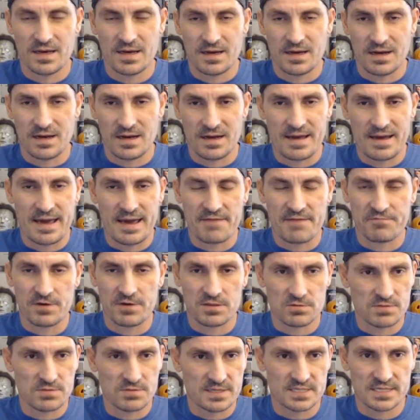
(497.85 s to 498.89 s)
halfway
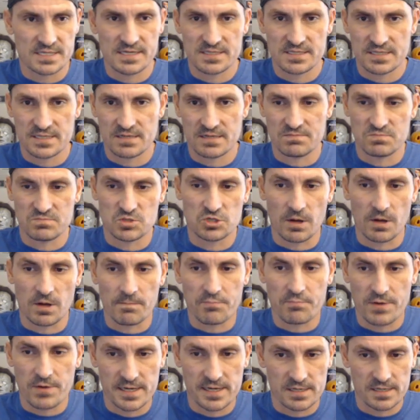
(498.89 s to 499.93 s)
through the season, jump
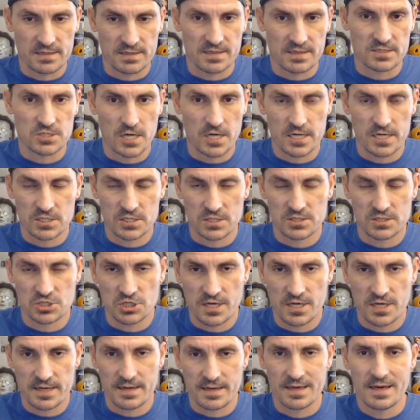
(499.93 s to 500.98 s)
right into the Jason
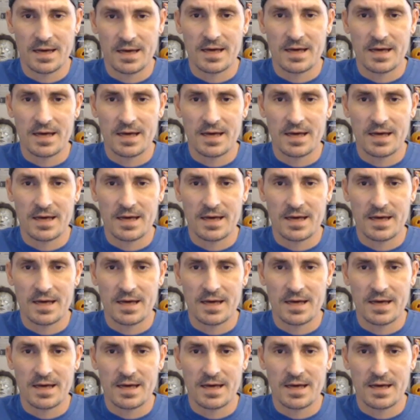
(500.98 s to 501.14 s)
shit?